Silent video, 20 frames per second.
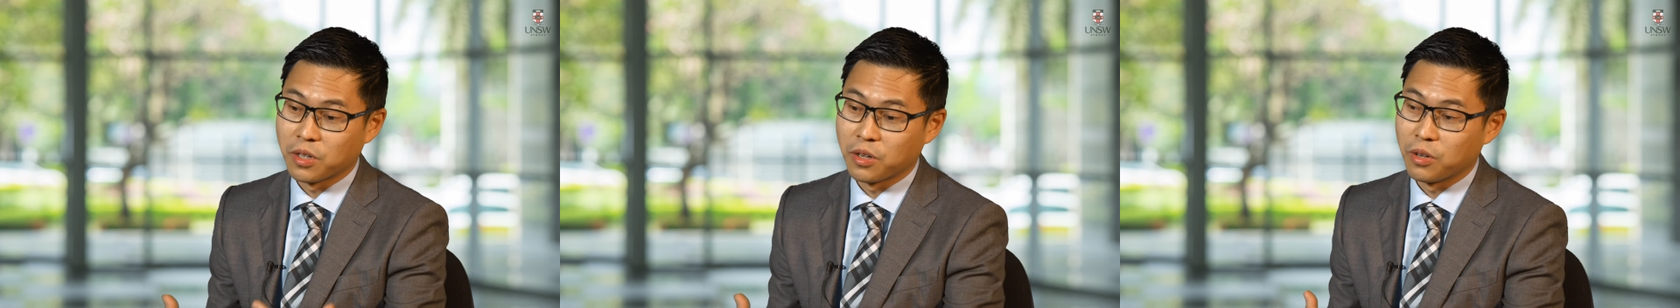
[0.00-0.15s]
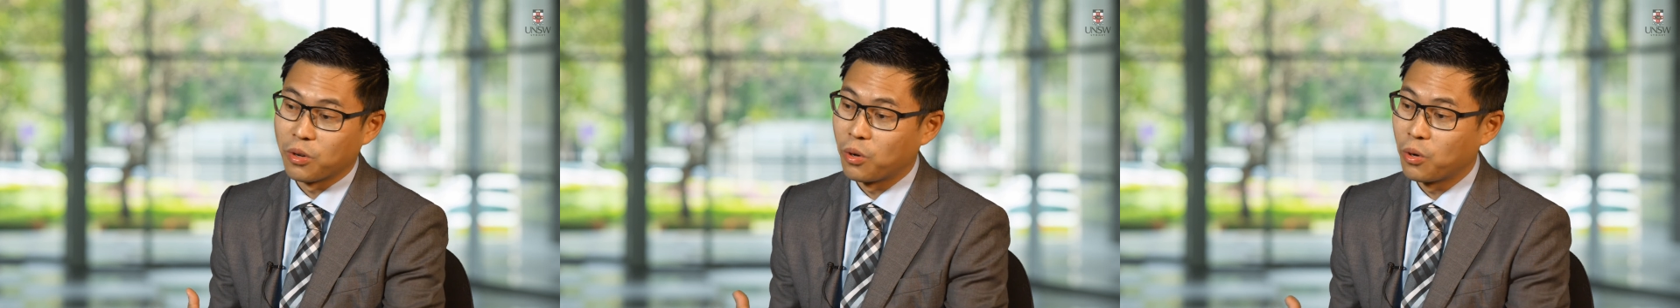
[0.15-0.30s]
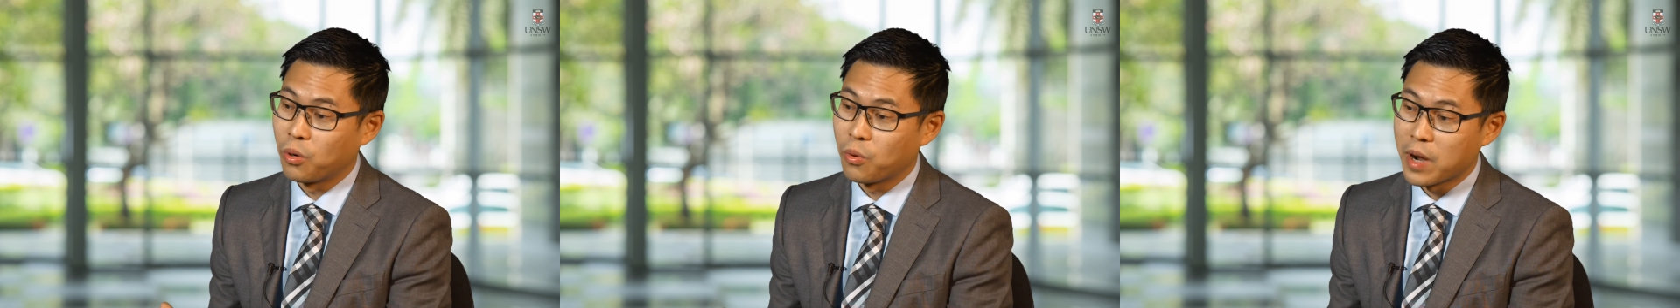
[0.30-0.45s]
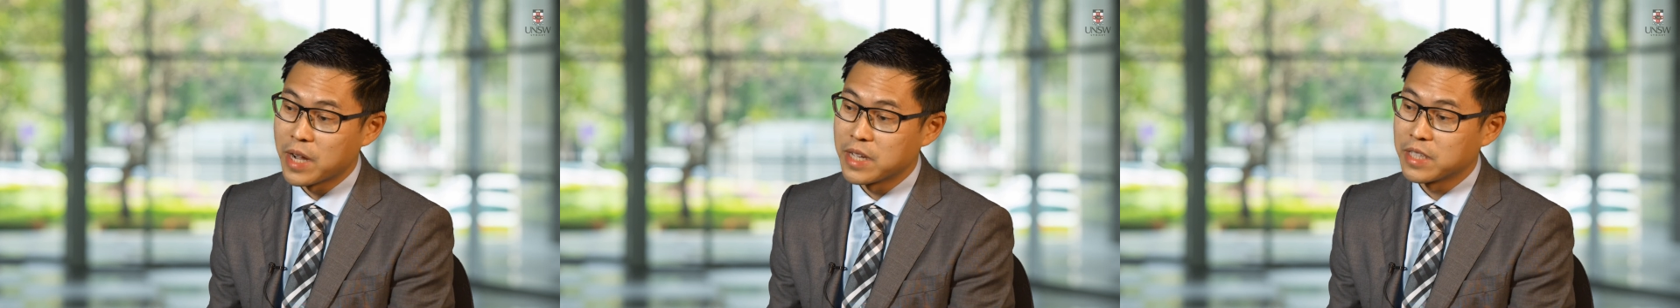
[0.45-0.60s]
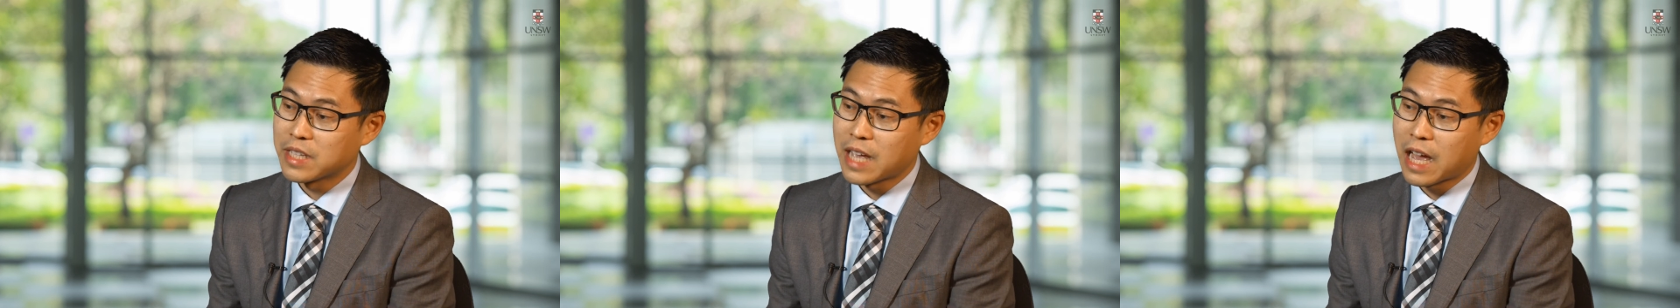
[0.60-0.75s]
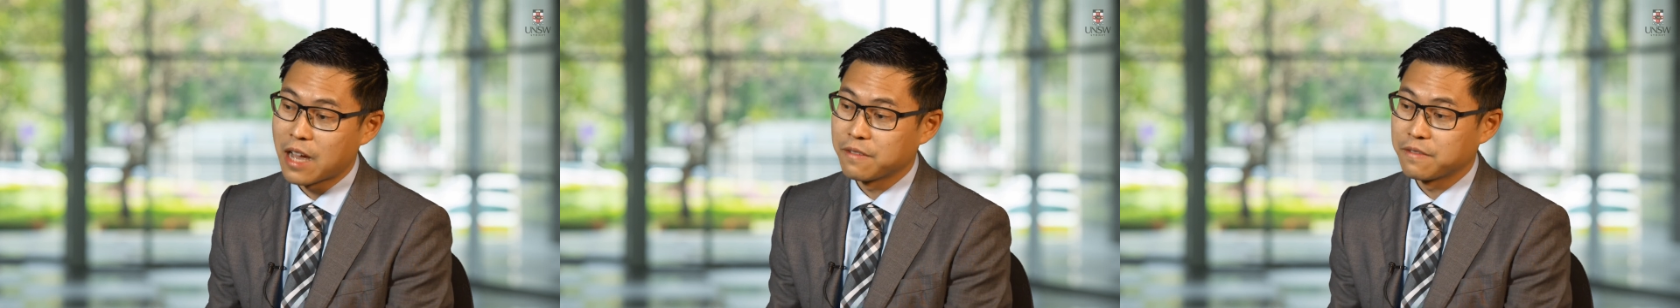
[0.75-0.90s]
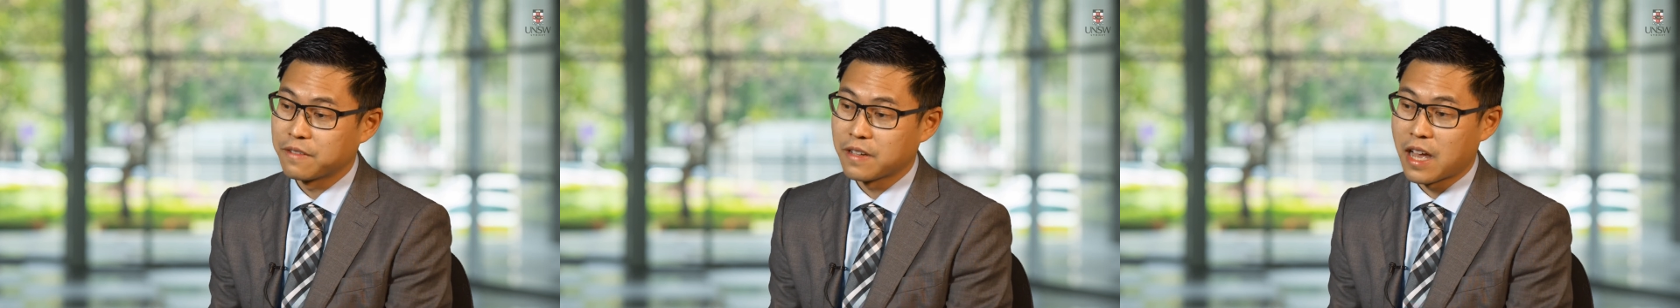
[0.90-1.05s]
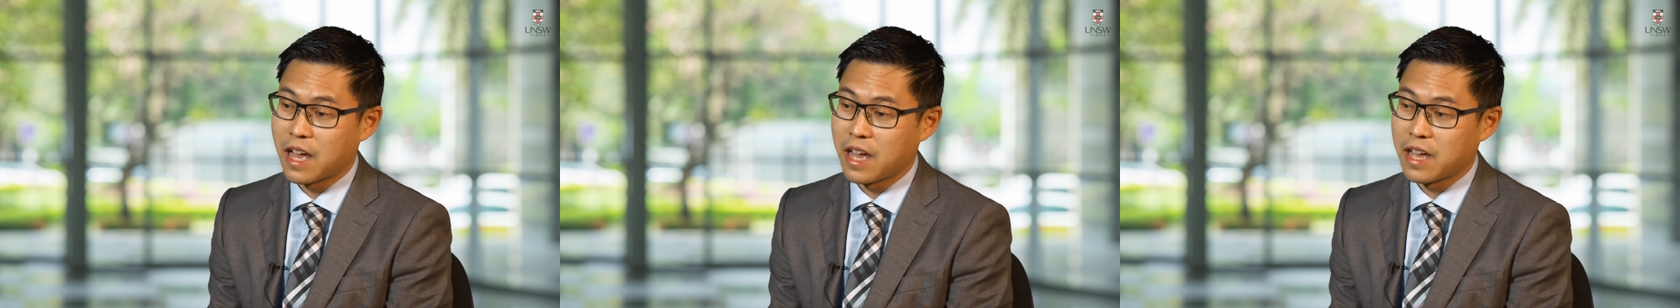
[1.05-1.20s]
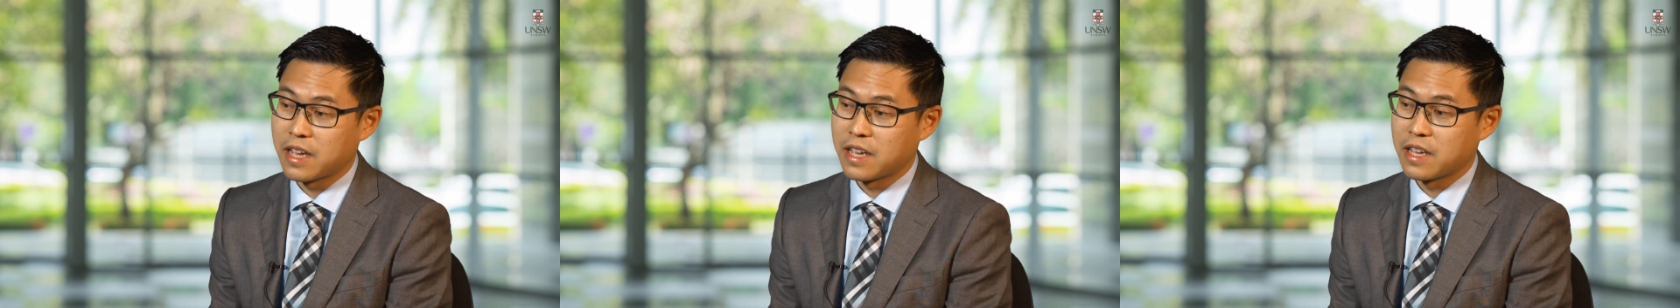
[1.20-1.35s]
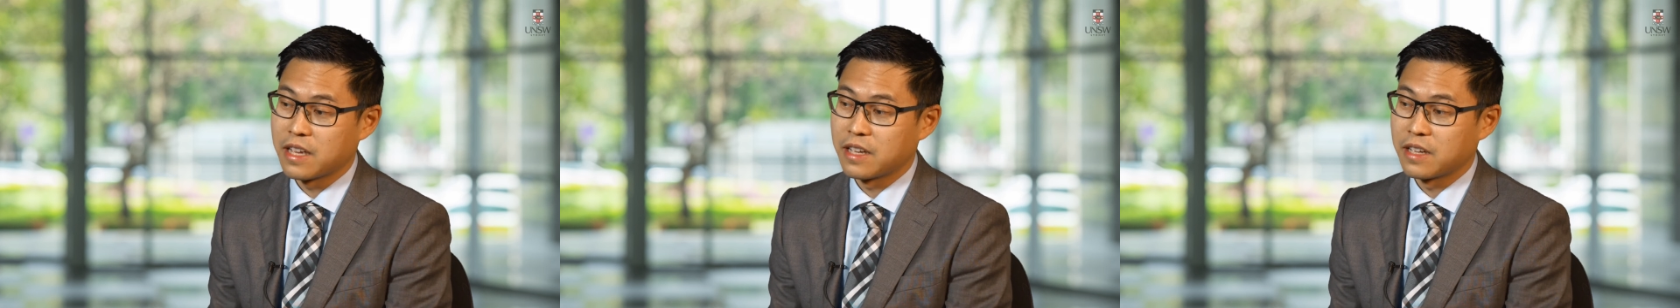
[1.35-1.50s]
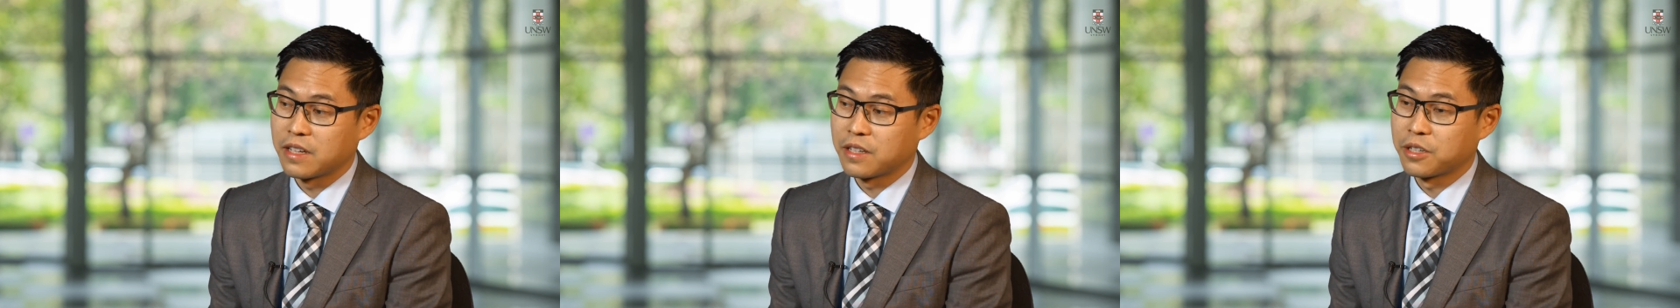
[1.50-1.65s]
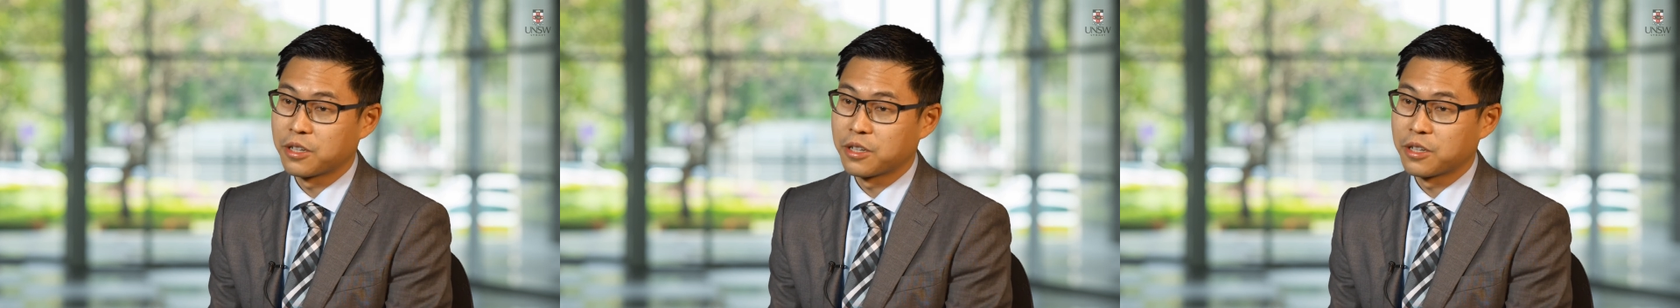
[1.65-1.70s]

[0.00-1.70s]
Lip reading: always have a